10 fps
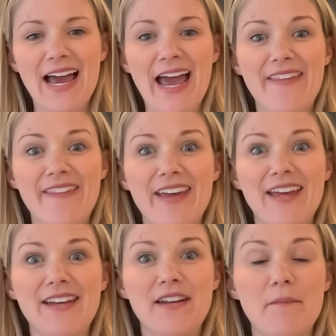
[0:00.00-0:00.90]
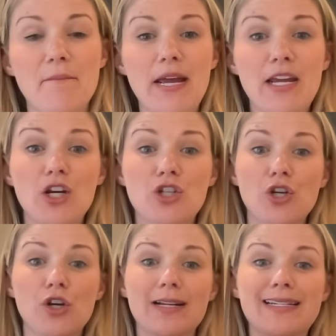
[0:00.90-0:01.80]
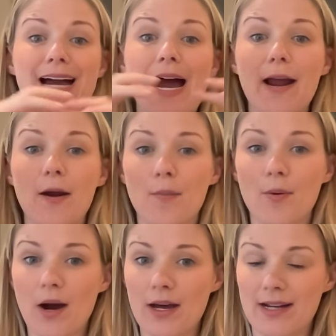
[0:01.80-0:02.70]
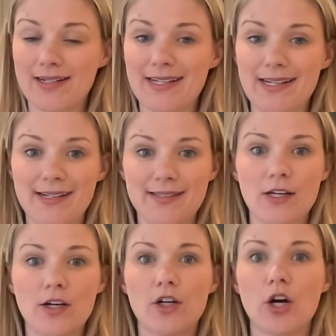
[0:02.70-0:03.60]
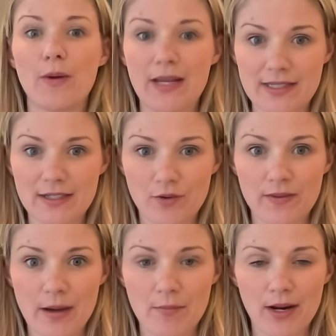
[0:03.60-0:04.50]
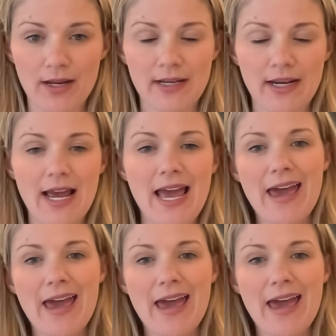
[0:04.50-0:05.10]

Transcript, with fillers: and then making sure your entire product is cohesive with that branding.